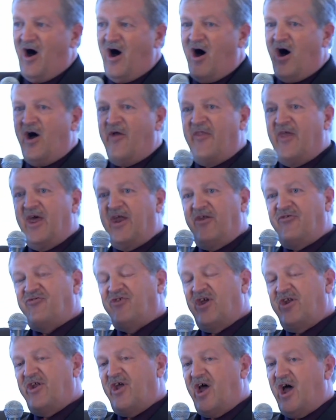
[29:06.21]
On that
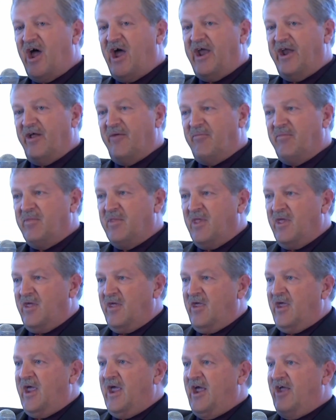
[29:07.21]
agenda item
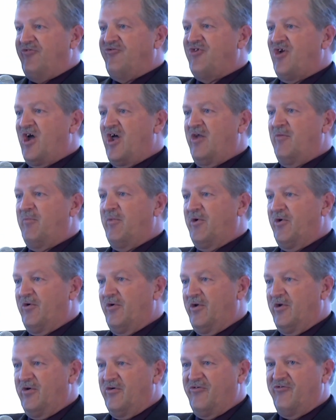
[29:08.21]
had John
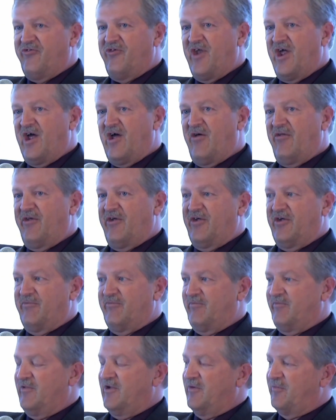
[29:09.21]
Abood, who's now the